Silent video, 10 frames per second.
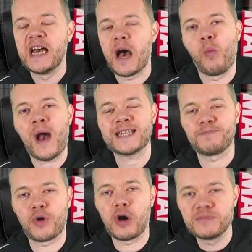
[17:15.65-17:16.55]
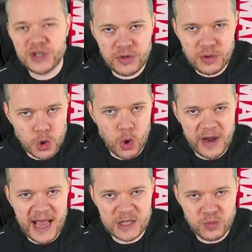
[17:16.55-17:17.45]
and West Brom do draw
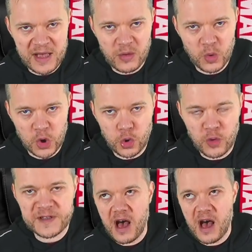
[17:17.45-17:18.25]
against Wolves,